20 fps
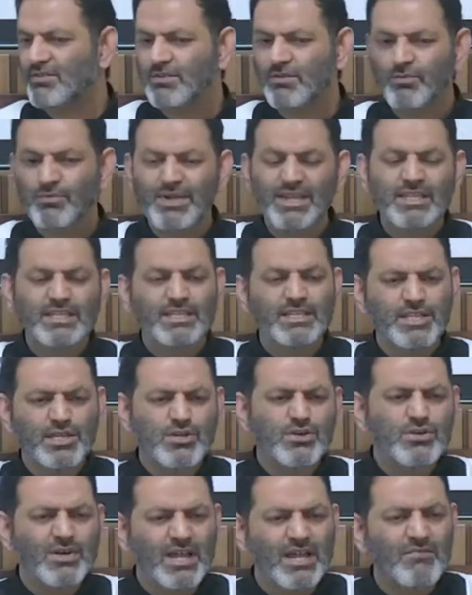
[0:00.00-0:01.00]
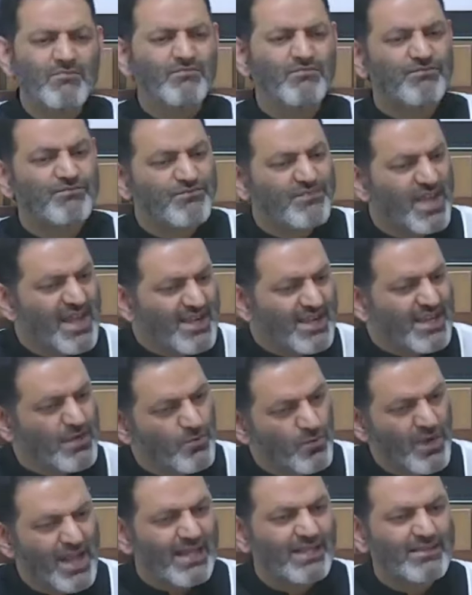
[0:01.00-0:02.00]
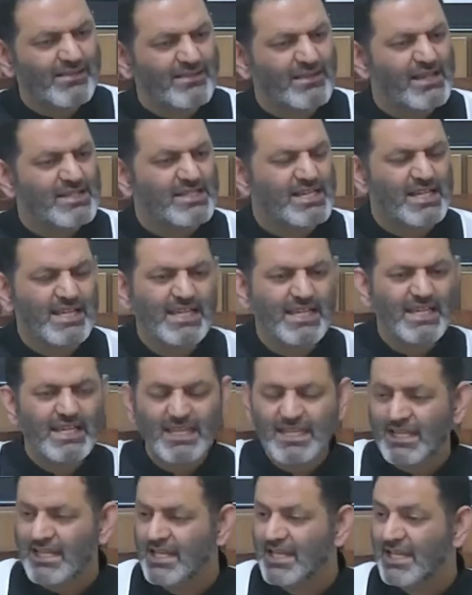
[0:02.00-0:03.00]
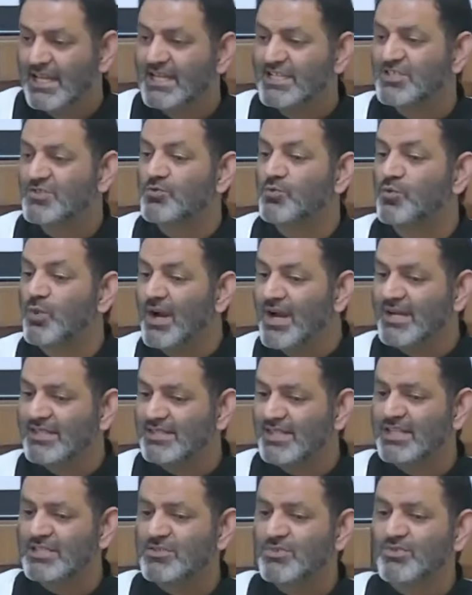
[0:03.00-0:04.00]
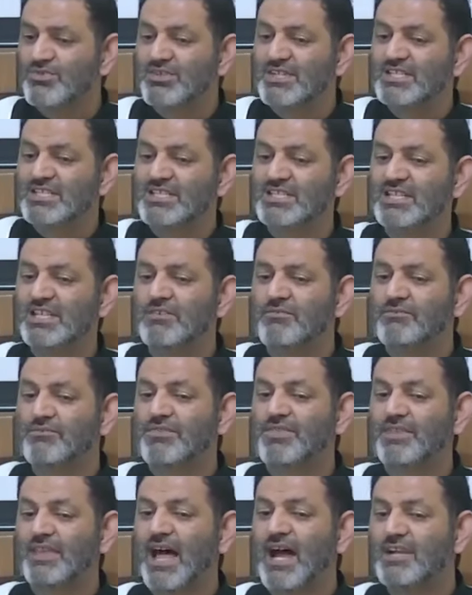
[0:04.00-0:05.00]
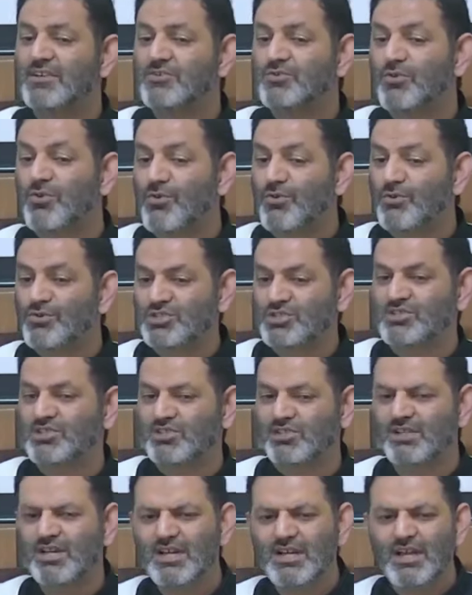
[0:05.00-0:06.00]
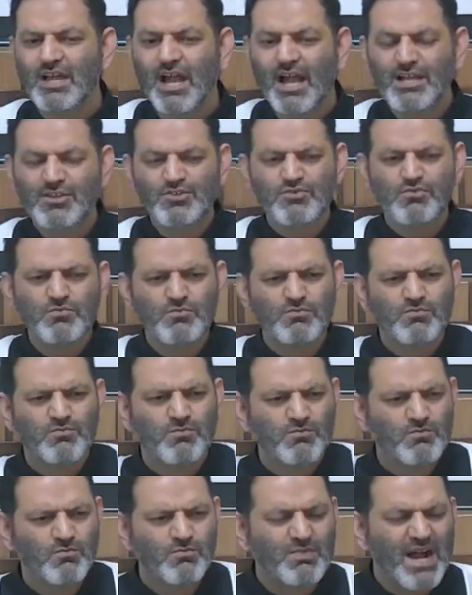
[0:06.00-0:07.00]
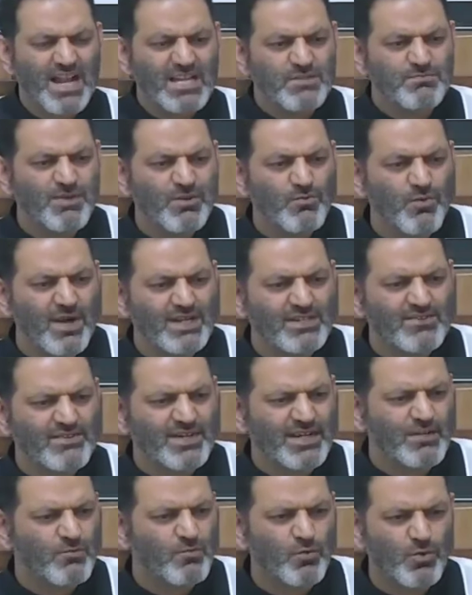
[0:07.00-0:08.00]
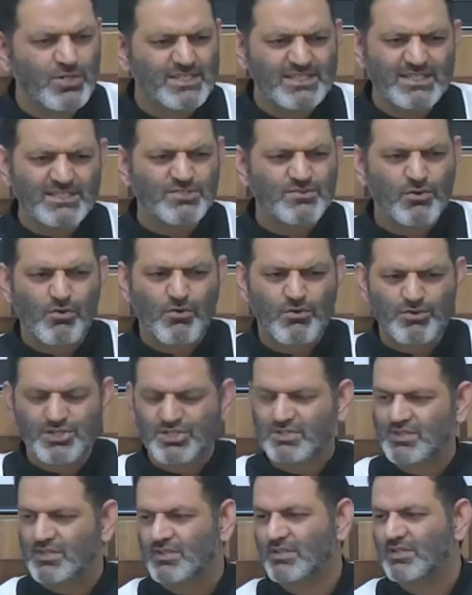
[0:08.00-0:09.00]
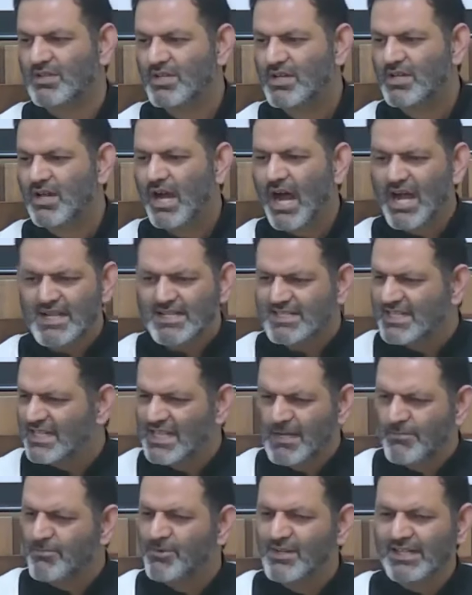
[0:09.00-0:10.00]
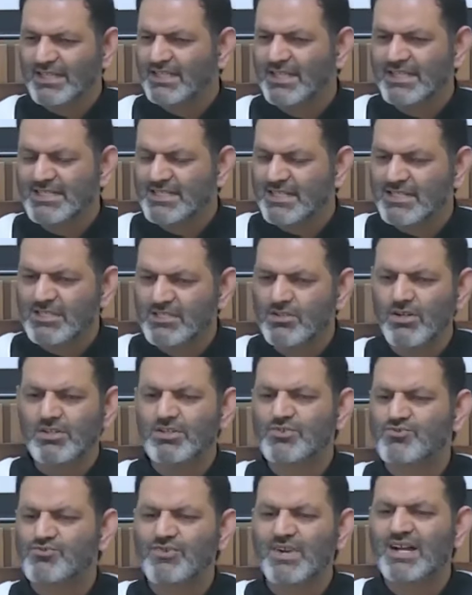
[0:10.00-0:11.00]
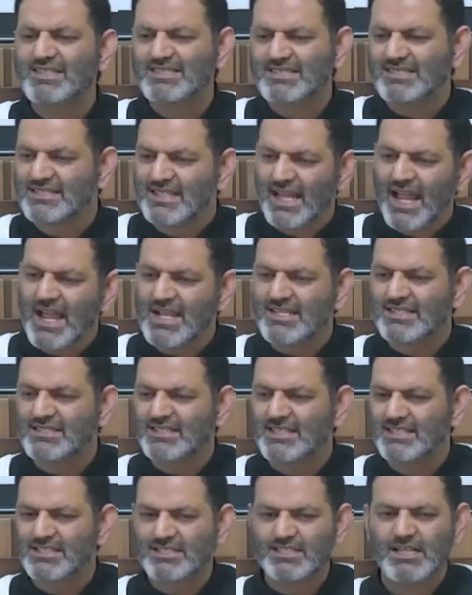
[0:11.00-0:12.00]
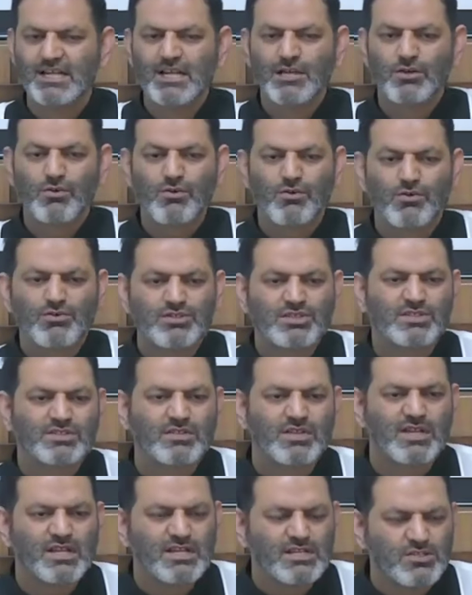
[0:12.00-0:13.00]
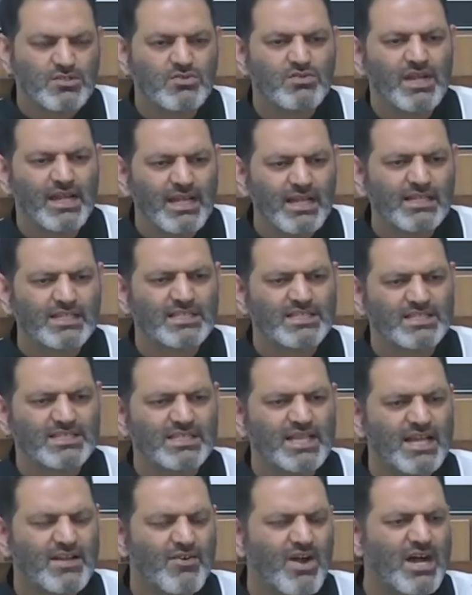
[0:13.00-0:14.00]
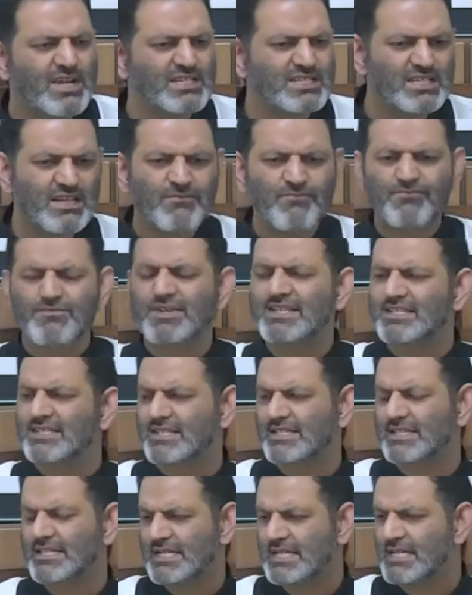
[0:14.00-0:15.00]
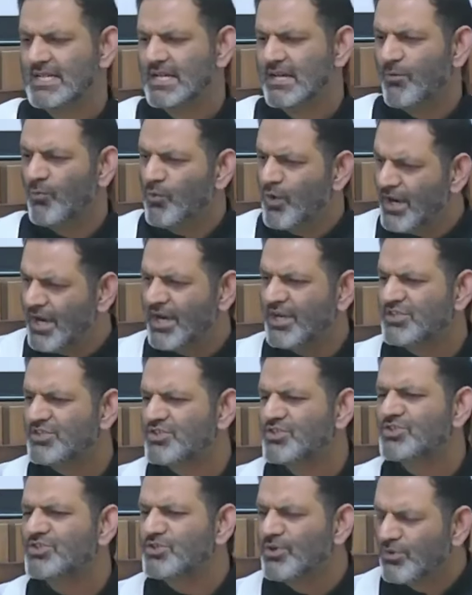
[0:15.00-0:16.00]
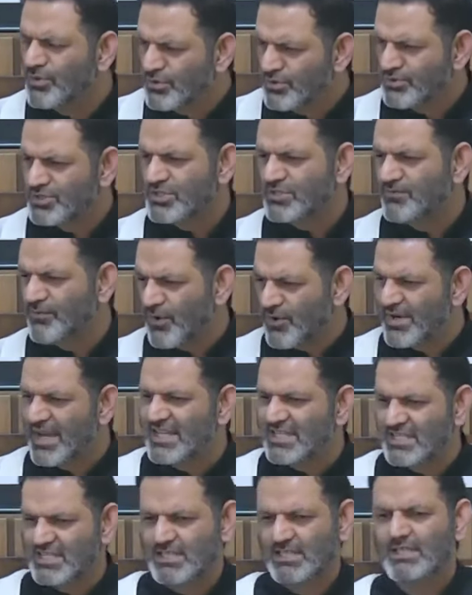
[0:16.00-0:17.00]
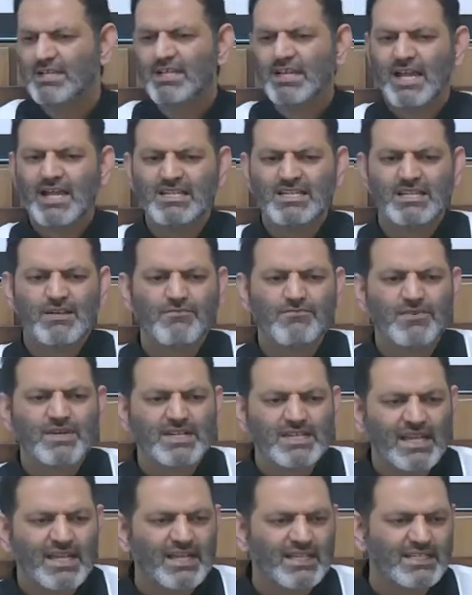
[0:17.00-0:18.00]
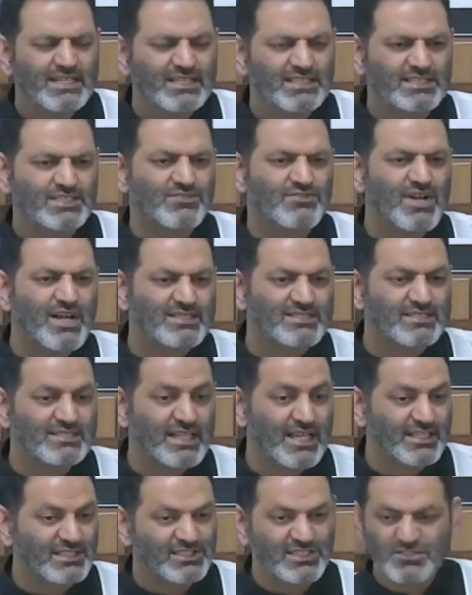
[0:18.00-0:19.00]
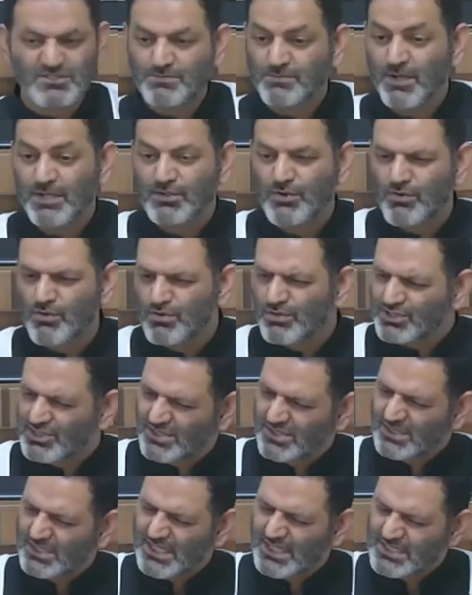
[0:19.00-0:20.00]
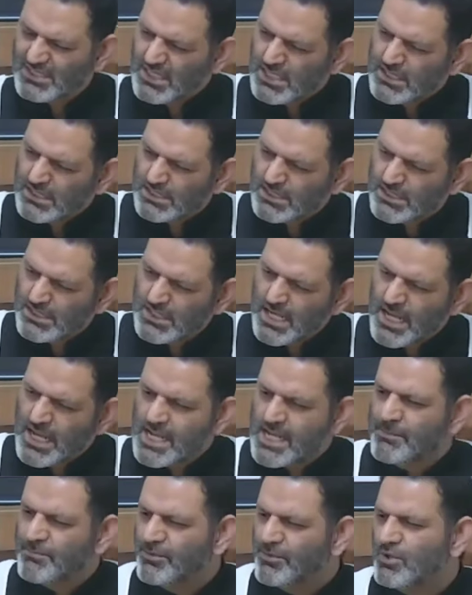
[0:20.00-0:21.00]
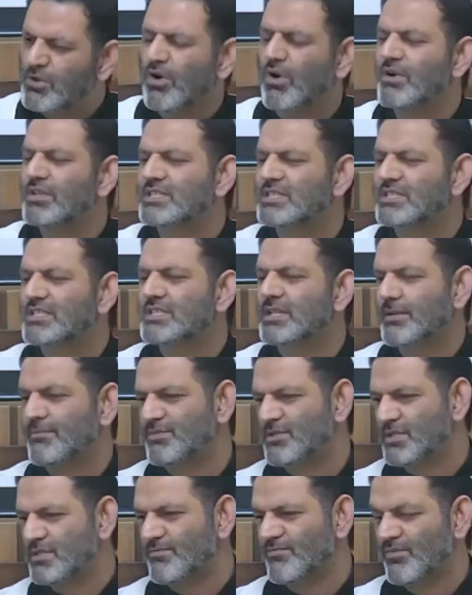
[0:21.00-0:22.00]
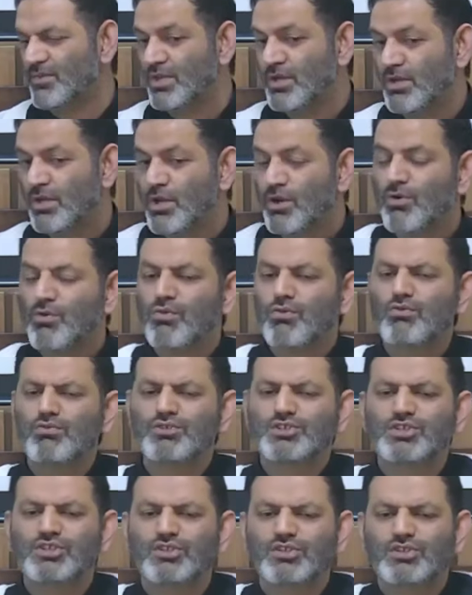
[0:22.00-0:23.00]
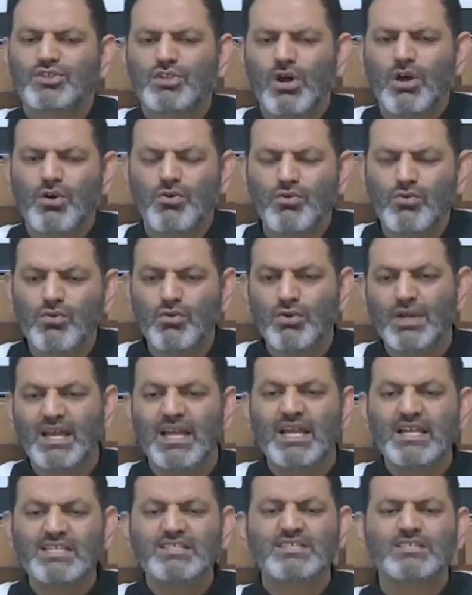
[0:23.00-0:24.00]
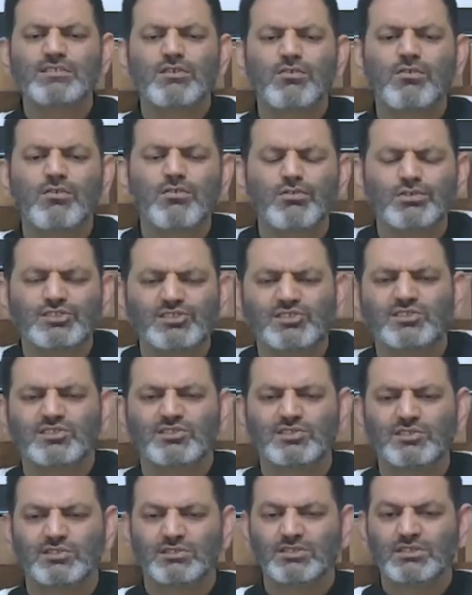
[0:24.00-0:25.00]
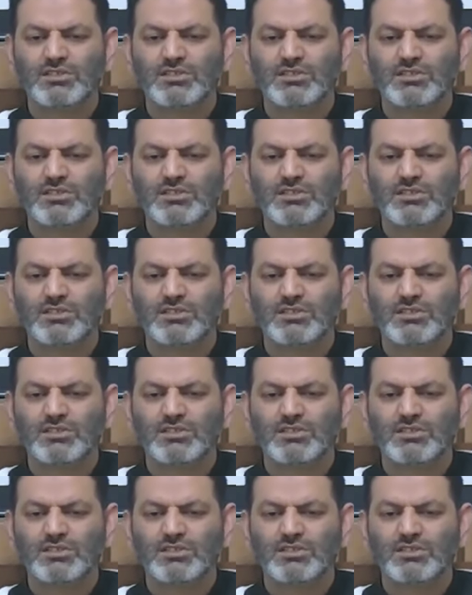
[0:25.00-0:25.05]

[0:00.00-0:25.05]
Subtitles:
We knew him very well, that he is worthy to receive that rushd. And you might be wondering, what is rushd? I deliberately did not translate this rushd into English. There are different words used for it in different English translations, but rushd is a deep concept. Rushdahu, his rushd.